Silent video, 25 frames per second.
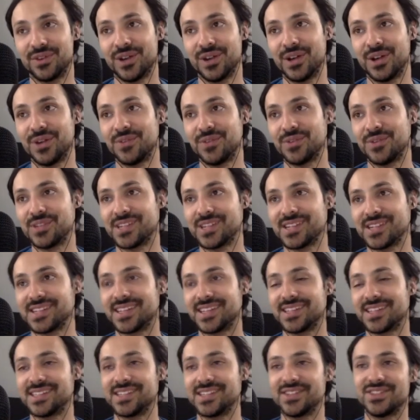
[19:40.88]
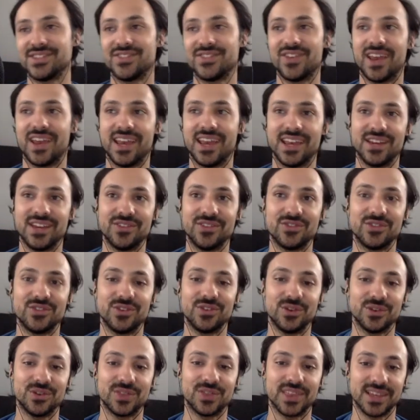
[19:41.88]
resistant to change.
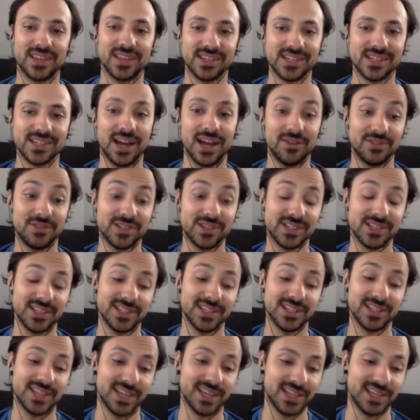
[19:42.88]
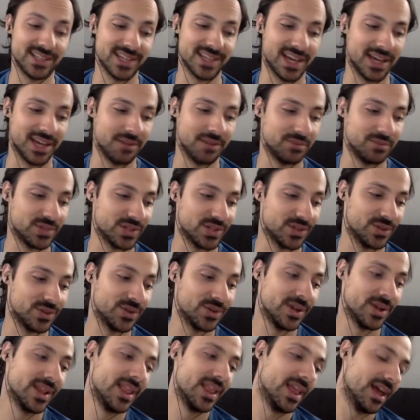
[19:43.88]
Things obviously take time. So
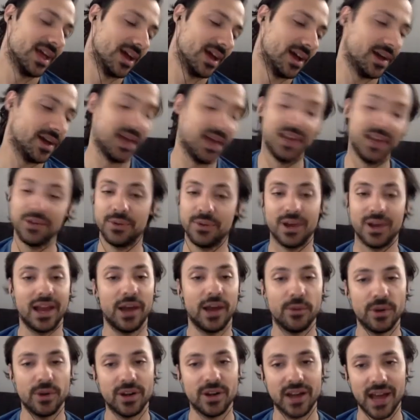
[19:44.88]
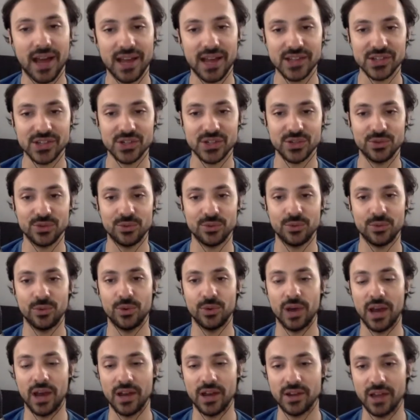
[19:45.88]
Anyway, I wanted to ask you,
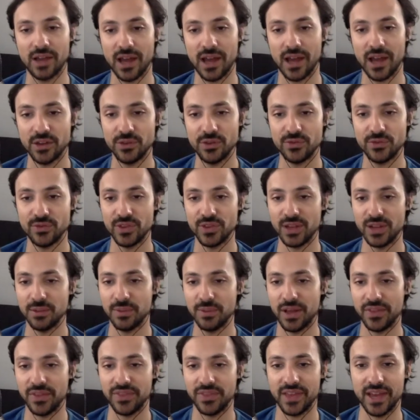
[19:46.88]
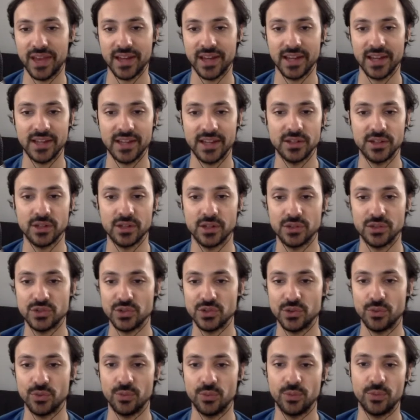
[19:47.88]
how do you feel about that? And
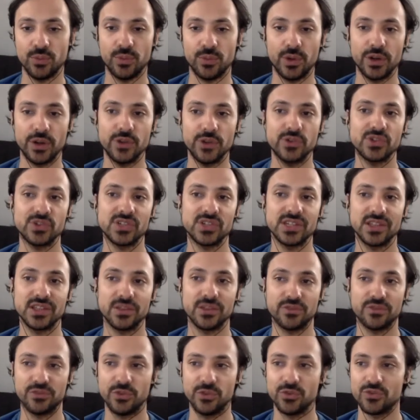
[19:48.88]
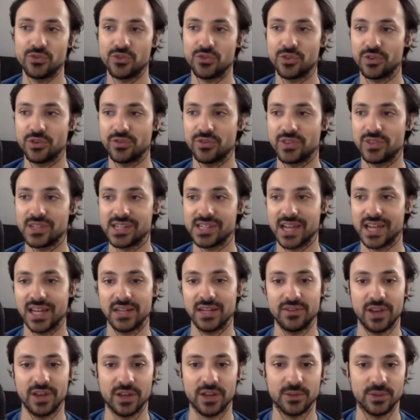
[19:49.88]
where do you see the future of these kind
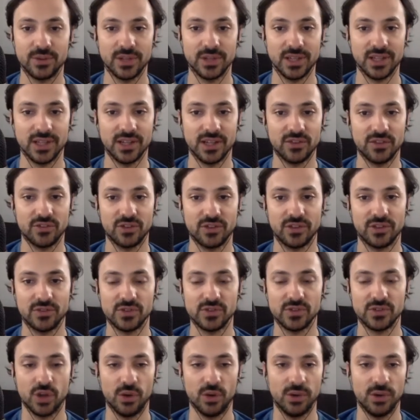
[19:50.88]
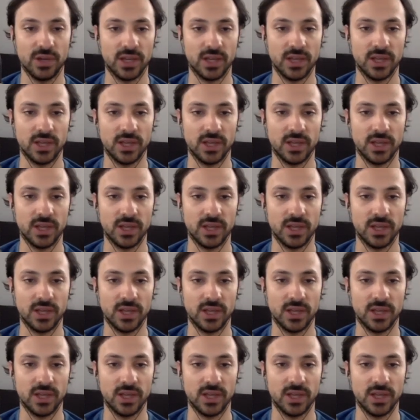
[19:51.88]
of equity initiatives going?